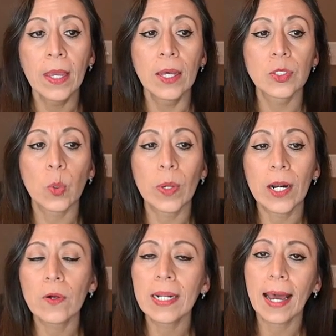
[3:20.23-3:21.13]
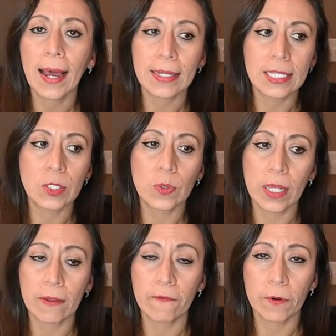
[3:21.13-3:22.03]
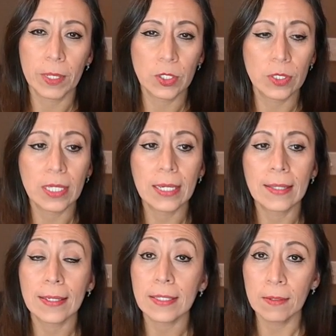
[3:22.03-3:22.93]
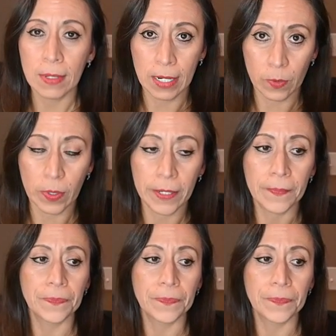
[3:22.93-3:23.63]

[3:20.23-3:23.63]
So we are going to access to that information in a similar way.